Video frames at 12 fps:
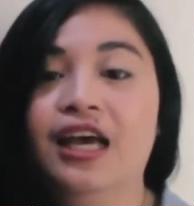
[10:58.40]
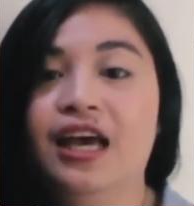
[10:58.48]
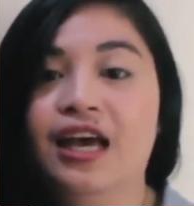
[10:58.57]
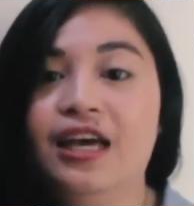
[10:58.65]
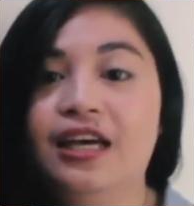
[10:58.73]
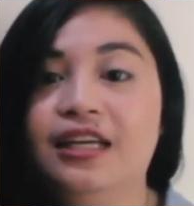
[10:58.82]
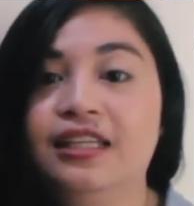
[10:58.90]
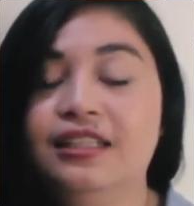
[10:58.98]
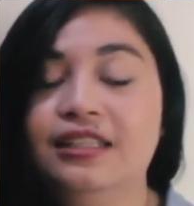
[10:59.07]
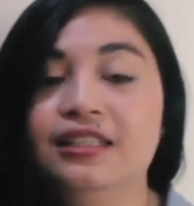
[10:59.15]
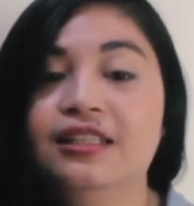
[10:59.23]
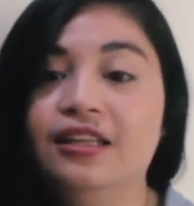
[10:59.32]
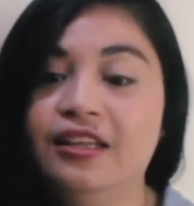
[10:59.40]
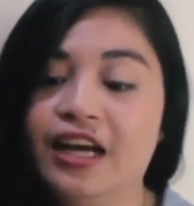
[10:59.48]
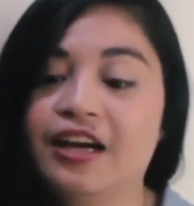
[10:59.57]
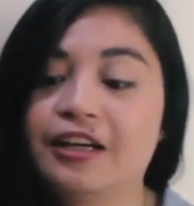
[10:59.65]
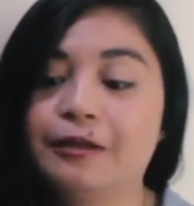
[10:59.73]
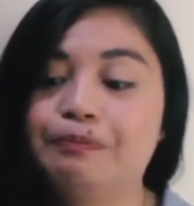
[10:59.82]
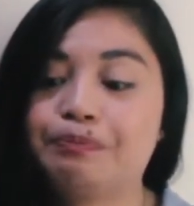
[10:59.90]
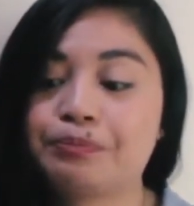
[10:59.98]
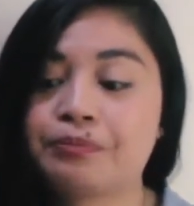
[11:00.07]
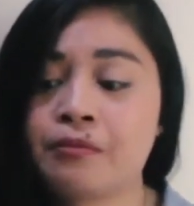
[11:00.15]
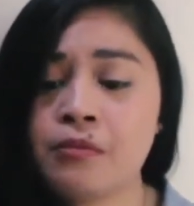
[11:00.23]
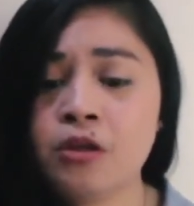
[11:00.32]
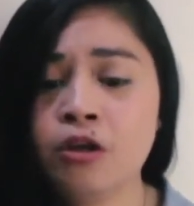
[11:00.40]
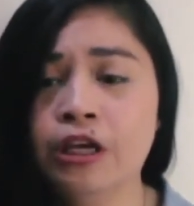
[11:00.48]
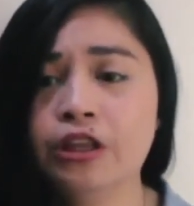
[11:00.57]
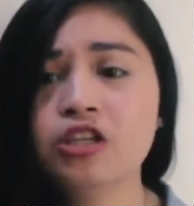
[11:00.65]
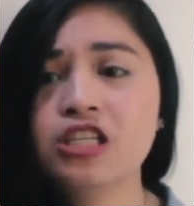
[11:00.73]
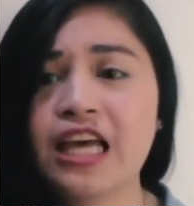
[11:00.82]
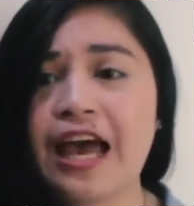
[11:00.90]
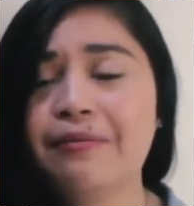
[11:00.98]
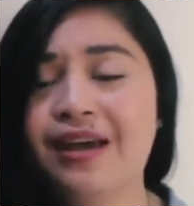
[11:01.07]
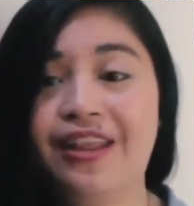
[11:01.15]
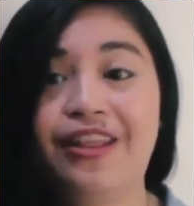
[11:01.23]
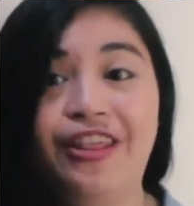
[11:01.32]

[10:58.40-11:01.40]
And there, it took time, and